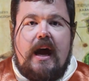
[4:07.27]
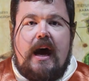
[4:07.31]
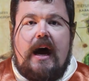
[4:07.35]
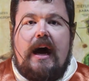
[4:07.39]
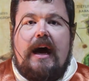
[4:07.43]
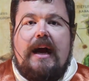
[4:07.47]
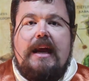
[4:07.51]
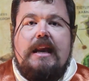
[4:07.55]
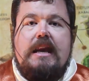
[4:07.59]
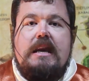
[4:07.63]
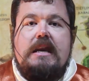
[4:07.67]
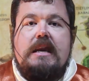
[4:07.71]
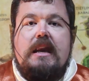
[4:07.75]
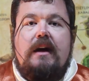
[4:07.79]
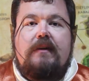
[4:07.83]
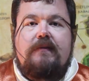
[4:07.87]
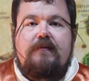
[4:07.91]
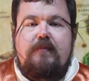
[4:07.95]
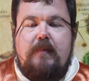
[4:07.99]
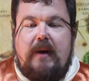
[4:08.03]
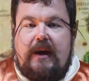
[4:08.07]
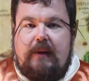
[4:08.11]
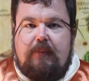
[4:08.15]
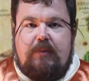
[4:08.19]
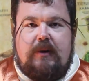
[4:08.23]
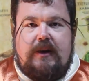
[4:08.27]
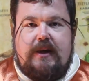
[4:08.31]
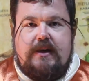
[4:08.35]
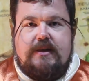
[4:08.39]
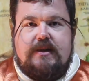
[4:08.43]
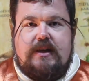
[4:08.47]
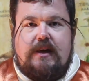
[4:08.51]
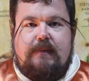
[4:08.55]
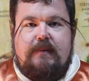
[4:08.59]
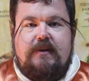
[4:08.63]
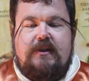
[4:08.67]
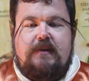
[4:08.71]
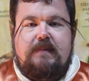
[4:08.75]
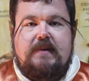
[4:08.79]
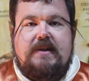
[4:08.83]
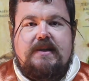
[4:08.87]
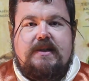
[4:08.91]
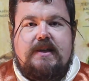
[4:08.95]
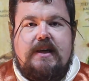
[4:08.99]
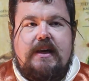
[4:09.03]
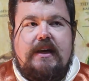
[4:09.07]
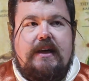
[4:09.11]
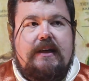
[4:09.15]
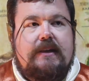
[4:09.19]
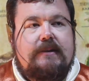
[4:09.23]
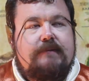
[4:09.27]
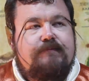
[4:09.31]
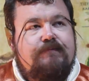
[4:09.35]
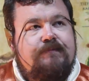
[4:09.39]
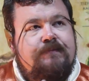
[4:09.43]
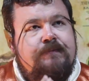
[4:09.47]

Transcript: I love my players coming to me saying,